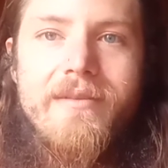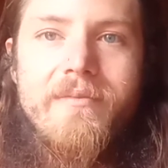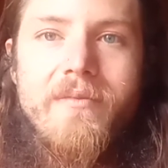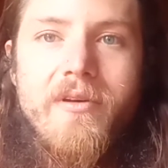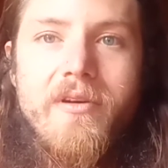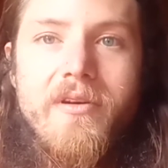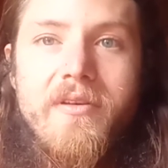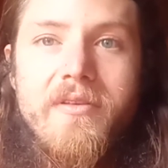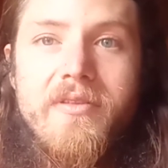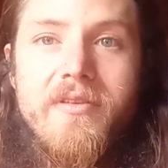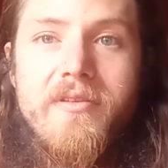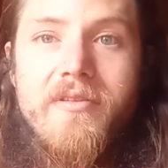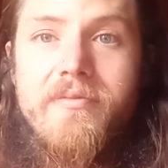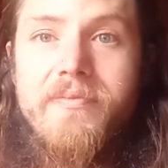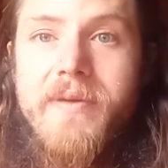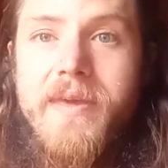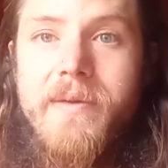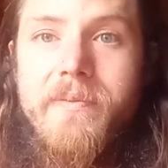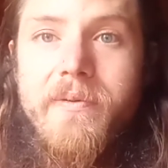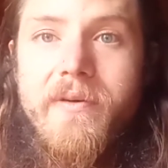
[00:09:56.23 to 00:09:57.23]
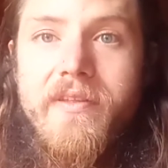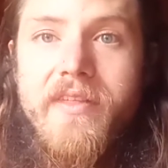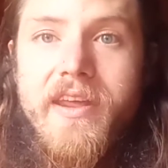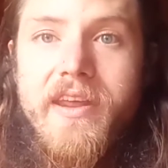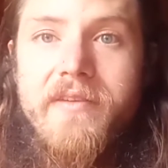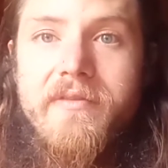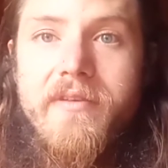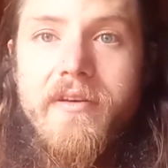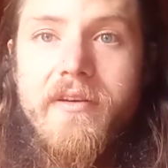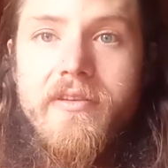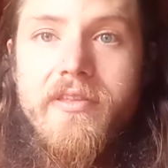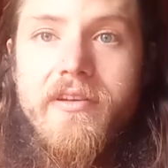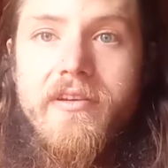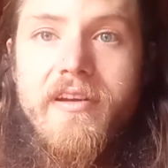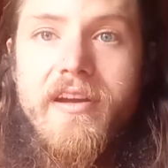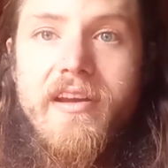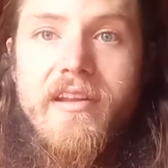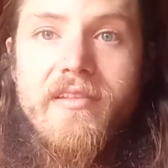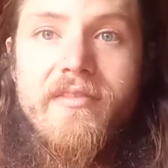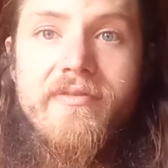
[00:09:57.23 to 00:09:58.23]
or those people that evoke the
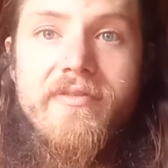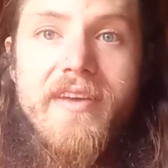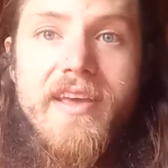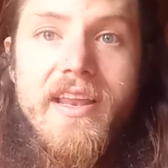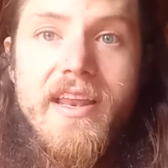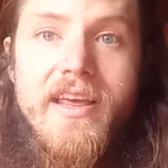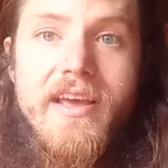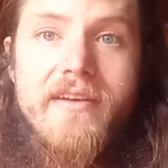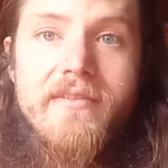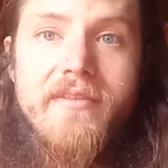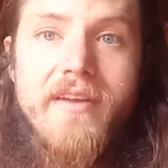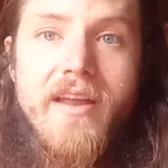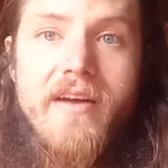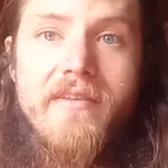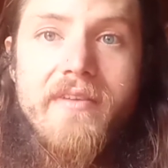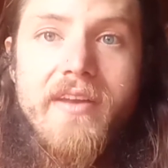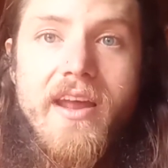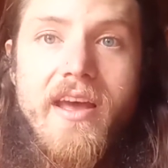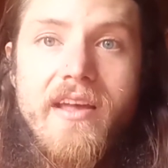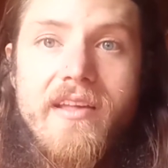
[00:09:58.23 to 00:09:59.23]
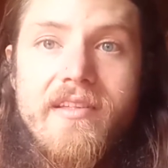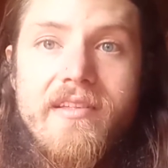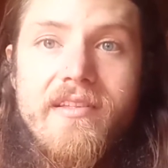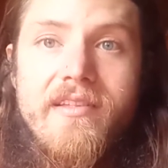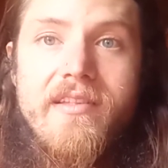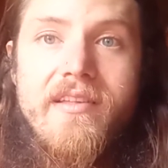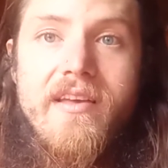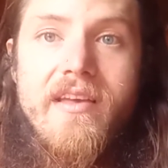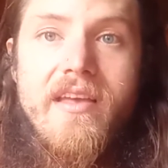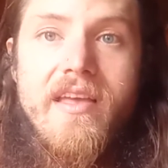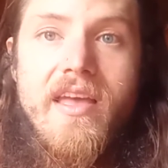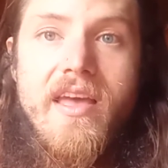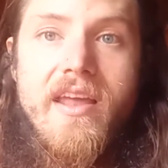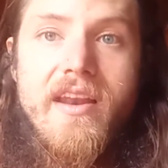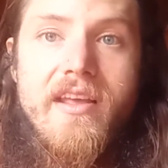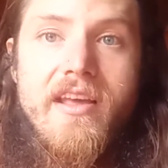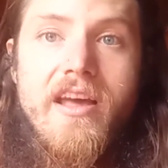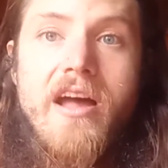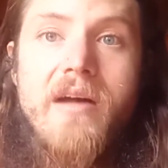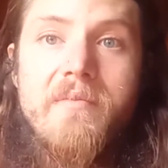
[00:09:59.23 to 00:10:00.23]
greatest feeling of love in us
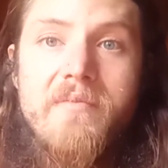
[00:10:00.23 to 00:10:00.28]
and come